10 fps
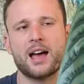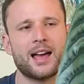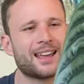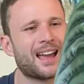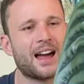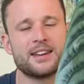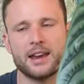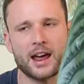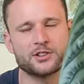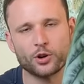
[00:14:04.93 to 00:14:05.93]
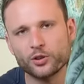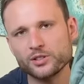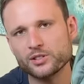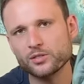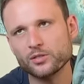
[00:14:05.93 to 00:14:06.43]
I
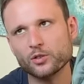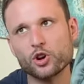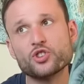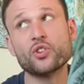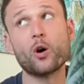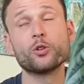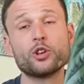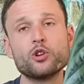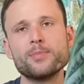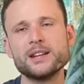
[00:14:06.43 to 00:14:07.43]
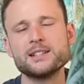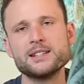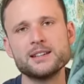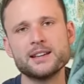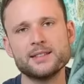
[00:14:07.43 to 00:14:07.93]
don't control the
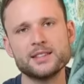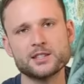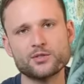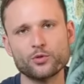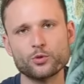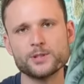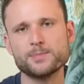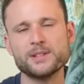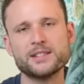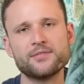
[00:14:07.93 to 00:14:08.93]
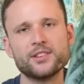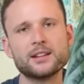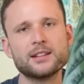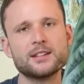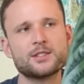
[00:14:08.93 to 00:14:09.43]
humidity in this room specifically,